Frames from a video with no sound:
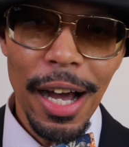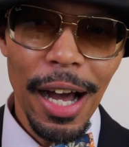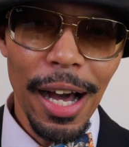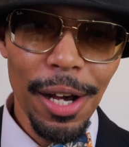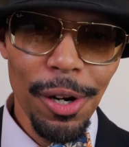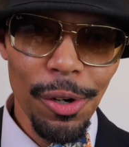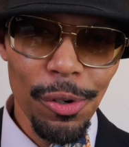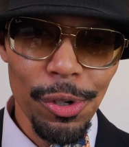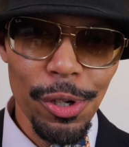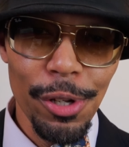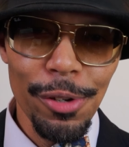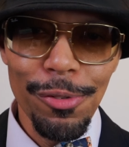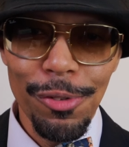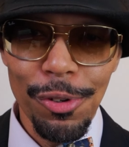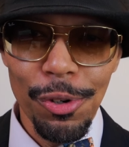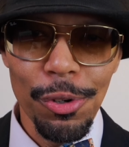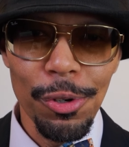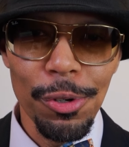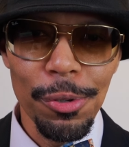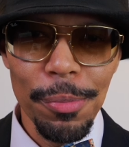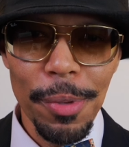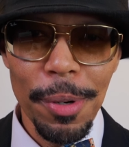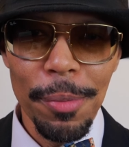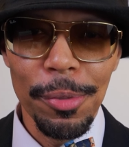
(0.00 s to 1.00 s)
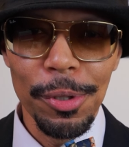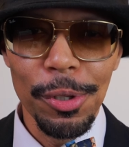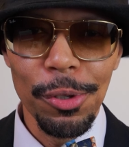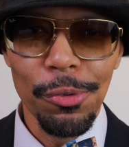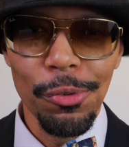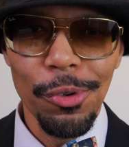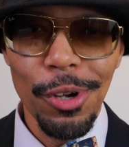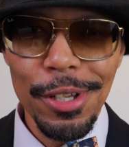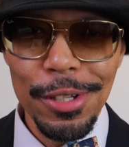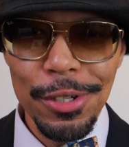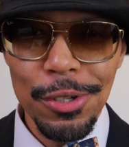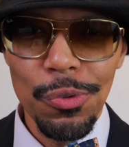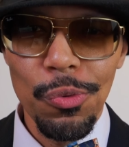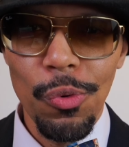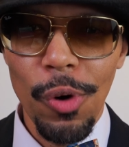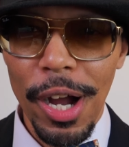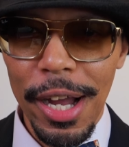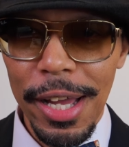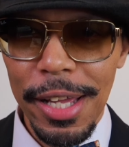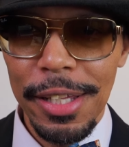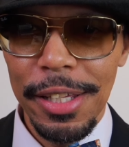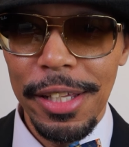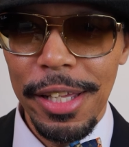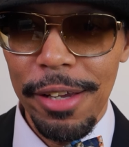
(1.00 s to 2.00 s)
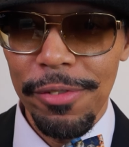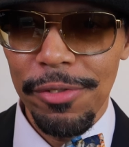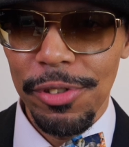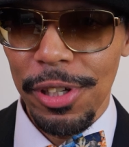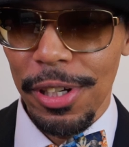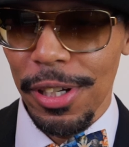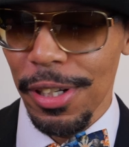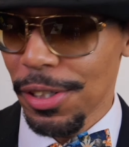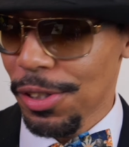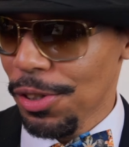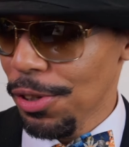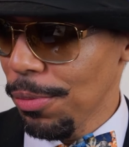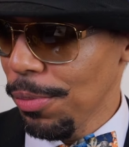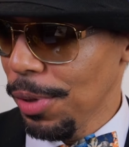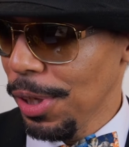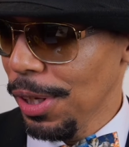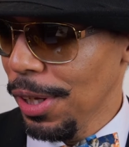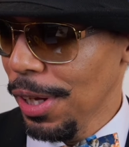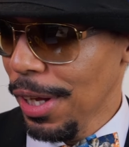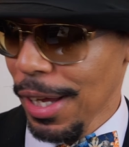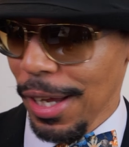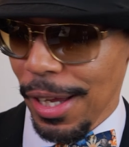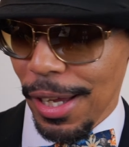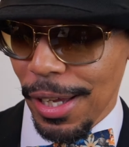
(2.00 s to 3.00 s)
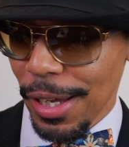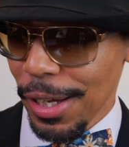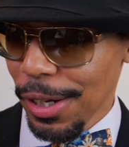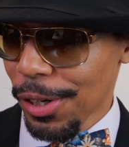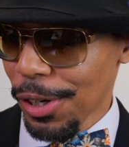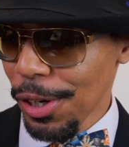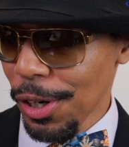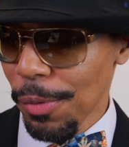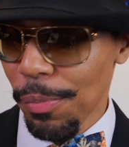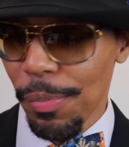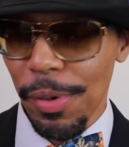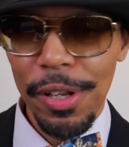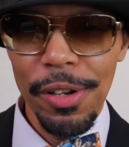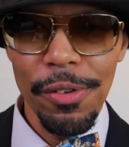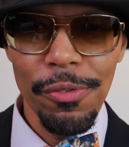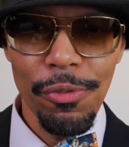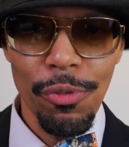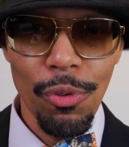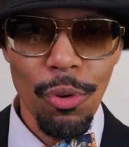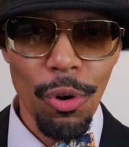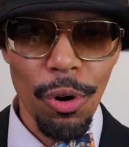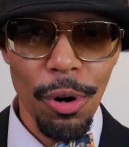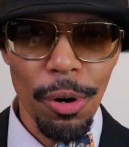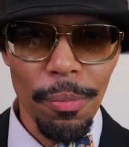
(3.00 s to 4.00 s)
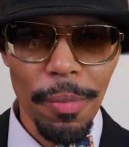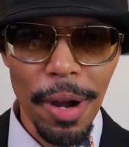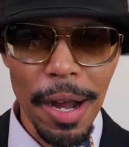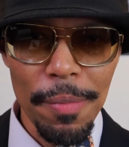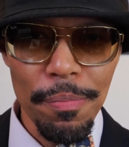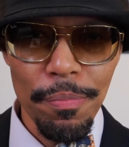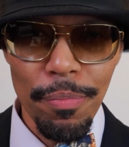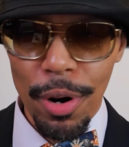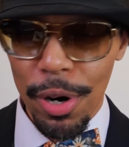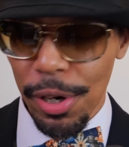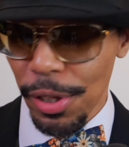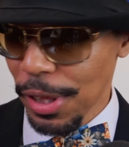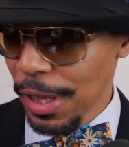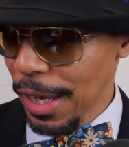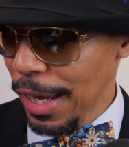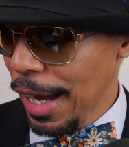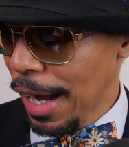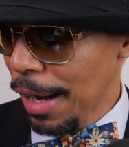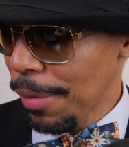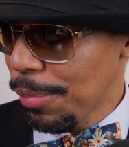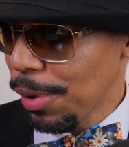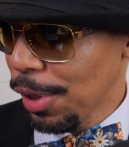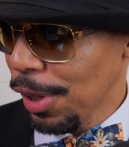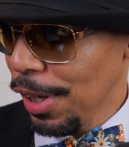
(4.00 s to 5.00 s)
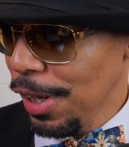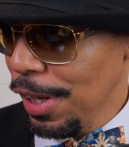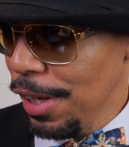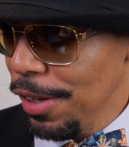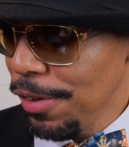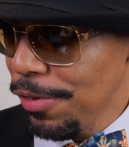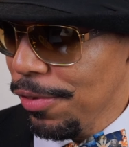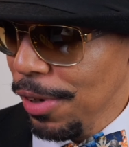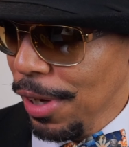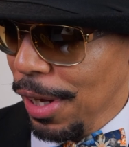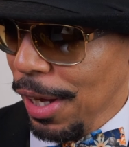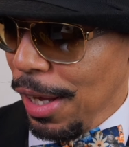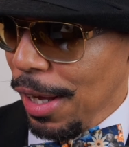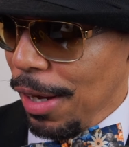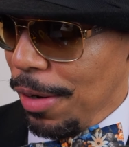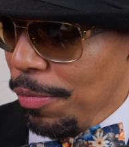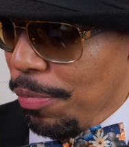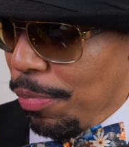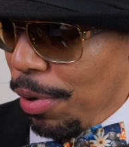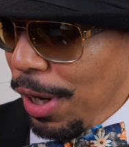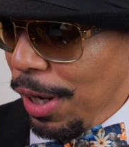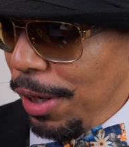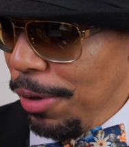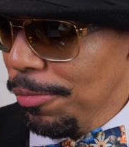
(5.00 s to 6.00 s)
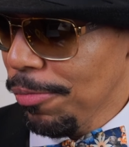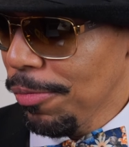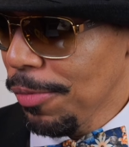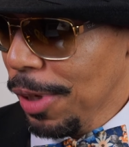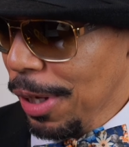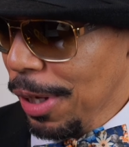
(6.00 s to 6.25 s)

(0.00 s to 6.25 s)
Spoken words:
I don't even remember the reason why he gifted it to me. It could have been for my birthday, I believe, but